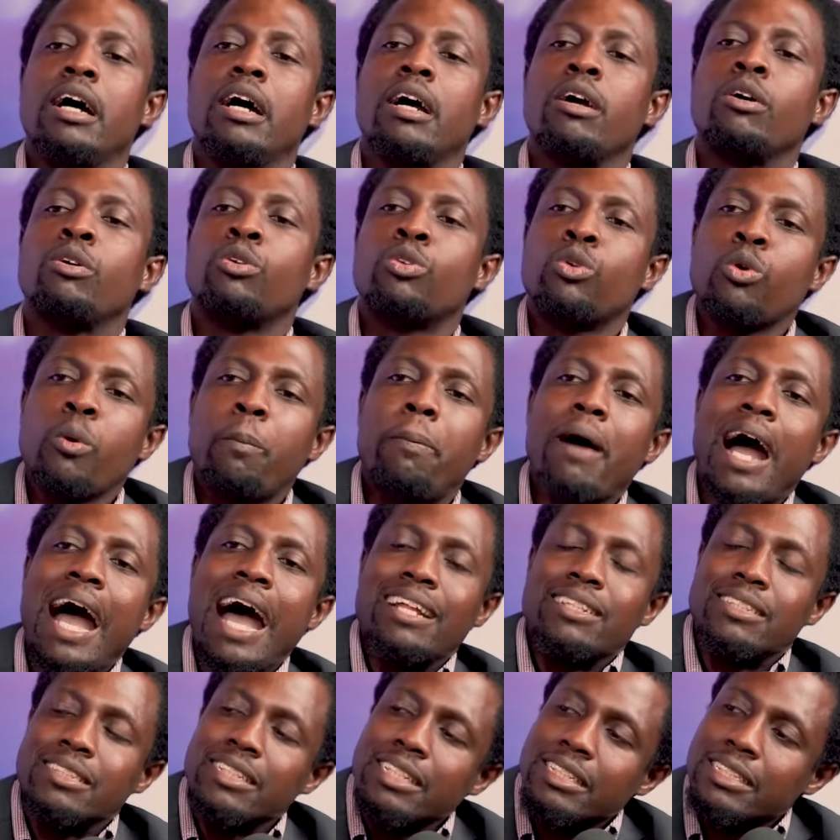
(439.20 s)
group
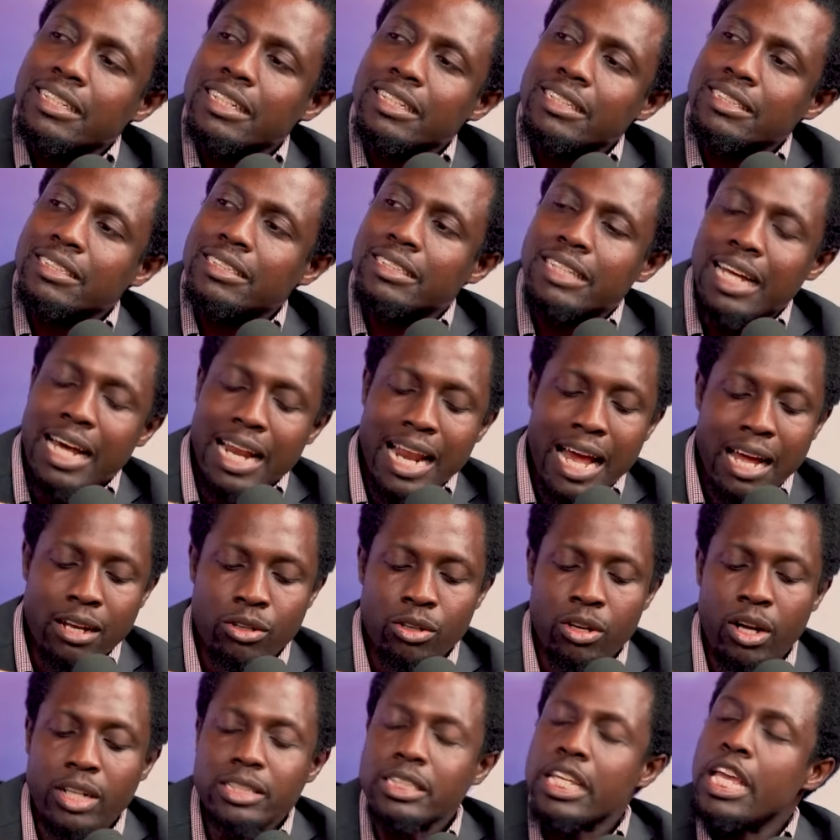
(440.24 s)
antigens that are
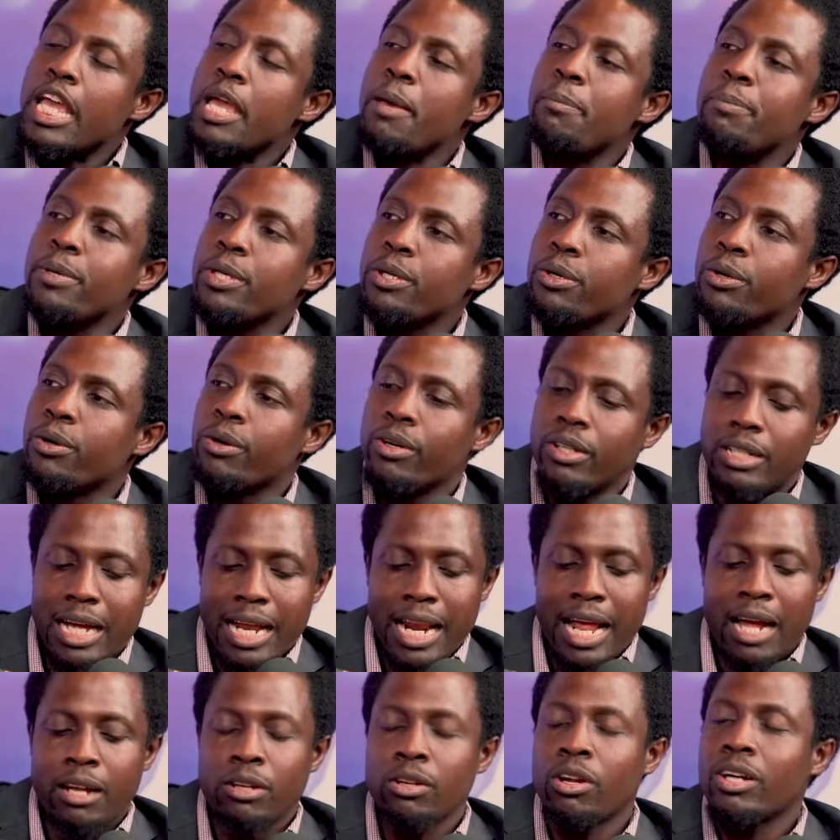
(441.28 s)
not ABO, that
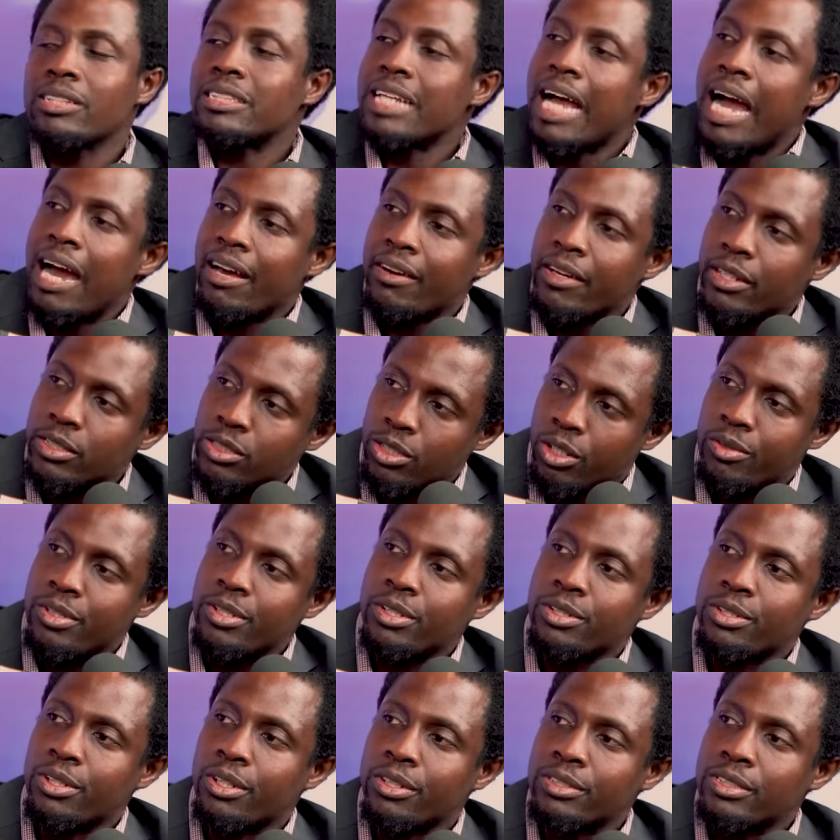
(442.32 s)
are not RH or
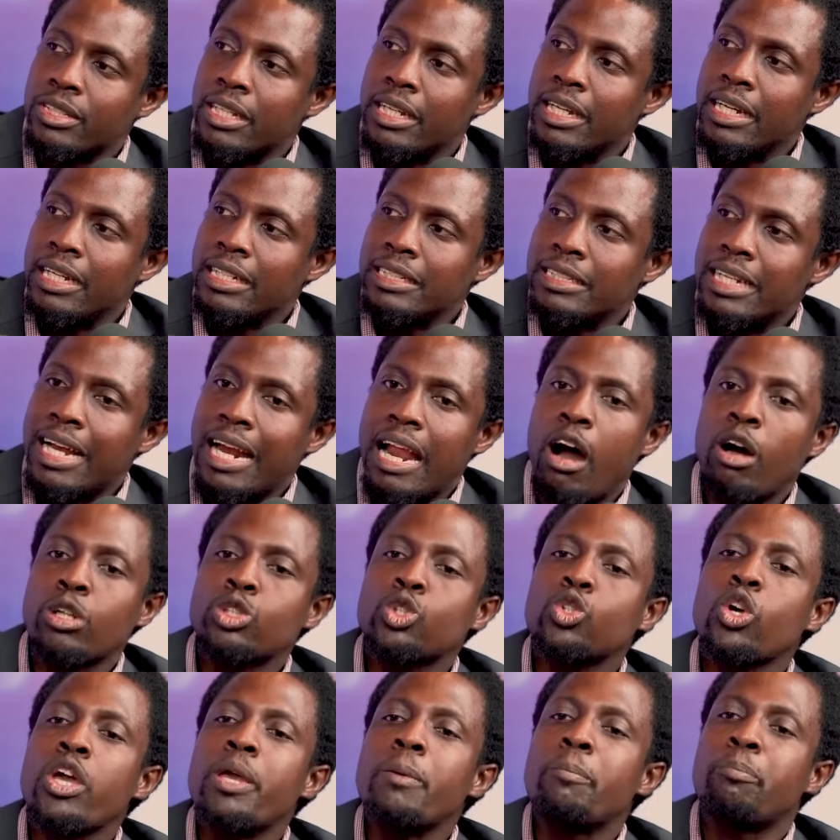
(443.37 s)
resource, that are
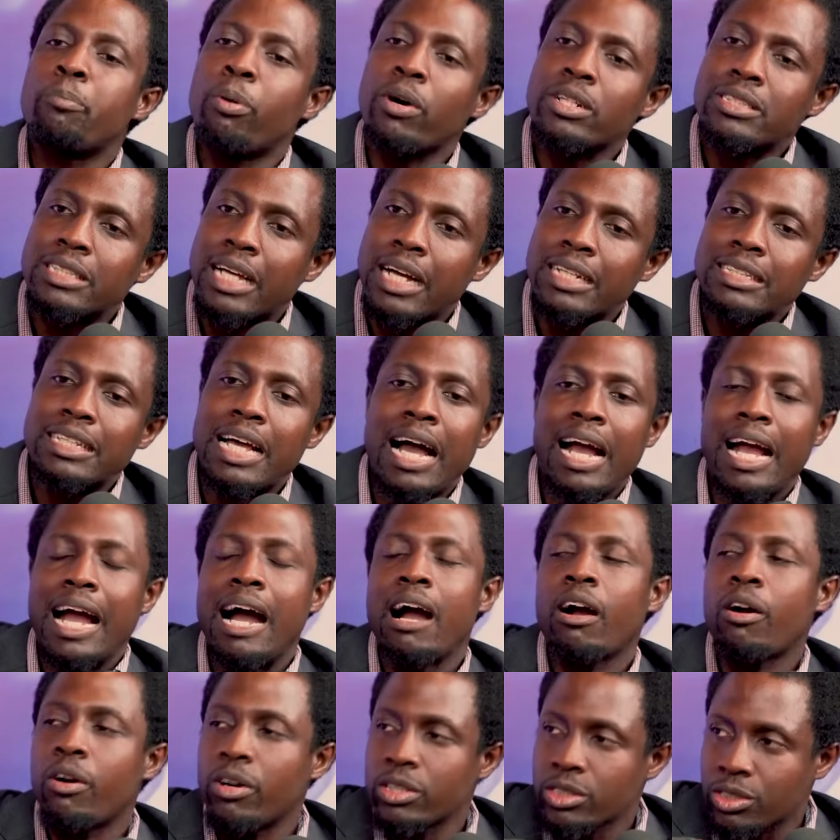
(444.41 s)
also important and
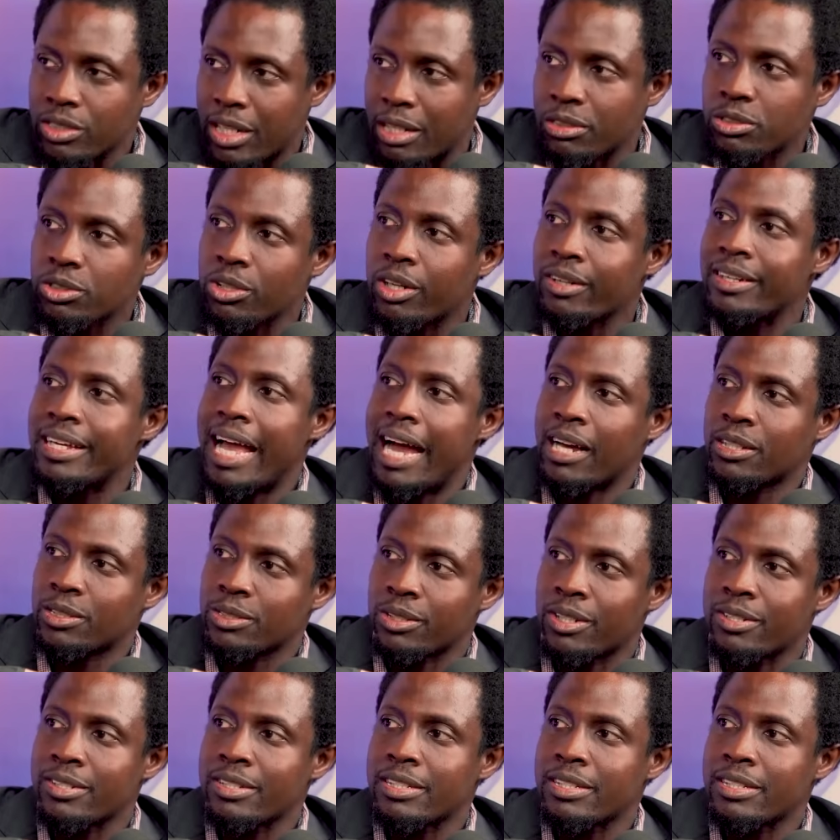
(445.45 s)
can cause transition reactions,